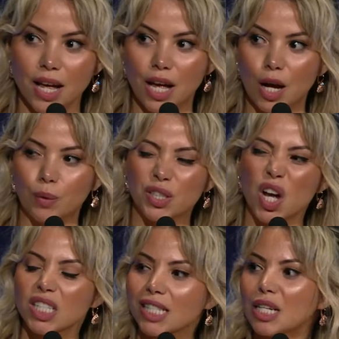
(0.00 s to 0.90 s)
I was
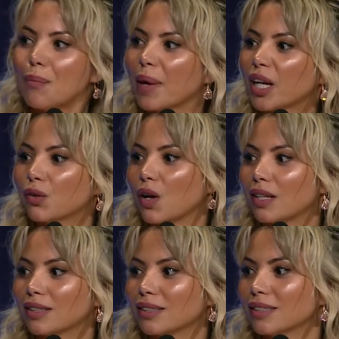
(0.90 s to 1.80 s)
constantly picked
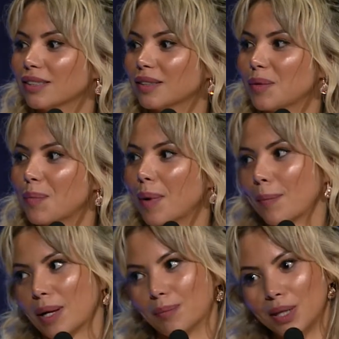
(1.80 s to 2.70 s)
on by
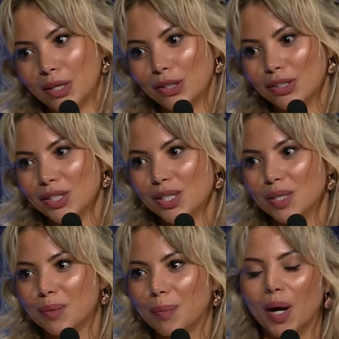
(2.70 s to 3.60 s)
my peers,
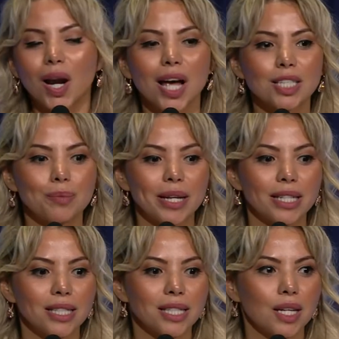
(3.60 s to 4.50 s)
my
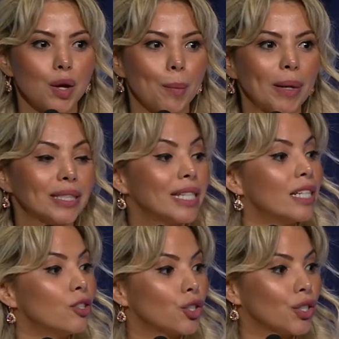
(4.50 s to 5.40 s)
classmates, my
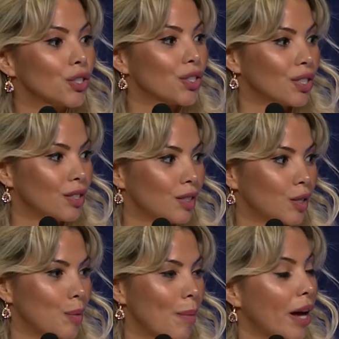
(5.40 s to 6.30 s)
teachers,
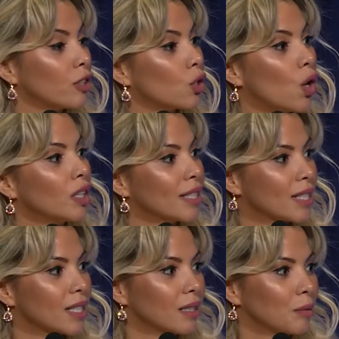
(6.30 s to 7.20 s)
my
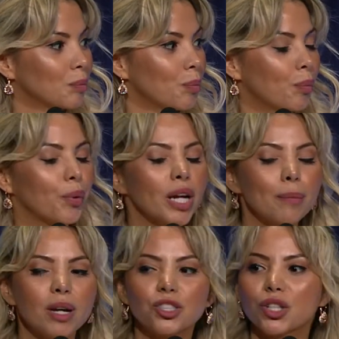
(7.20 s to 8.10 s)
adults, pretty
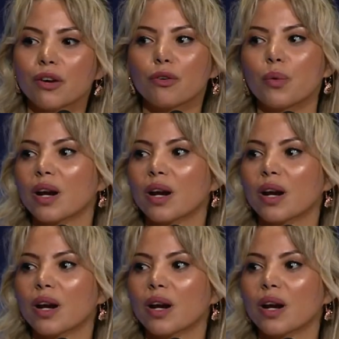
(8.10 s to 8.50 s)
much everyone